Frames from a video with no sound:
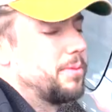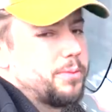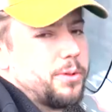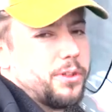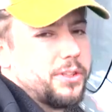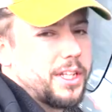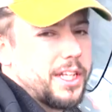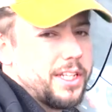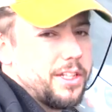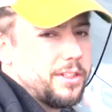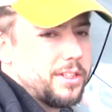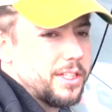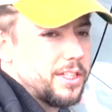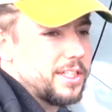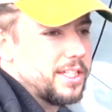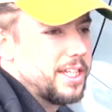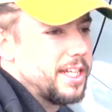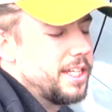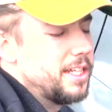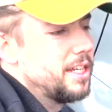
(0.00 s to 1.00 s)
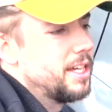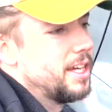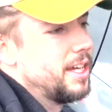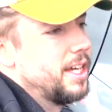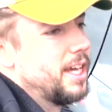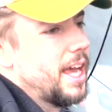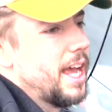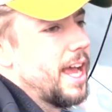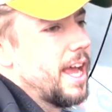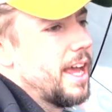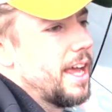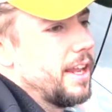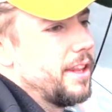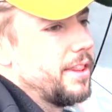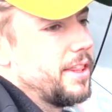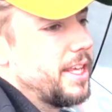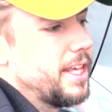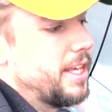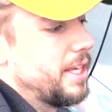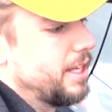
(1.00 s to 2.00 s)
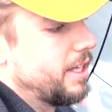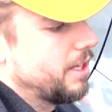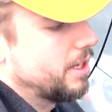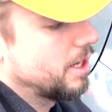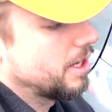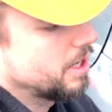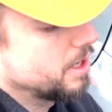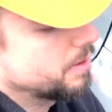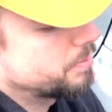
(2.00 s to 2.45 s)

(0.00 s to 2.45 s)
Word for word: bolt that you can see and the uh,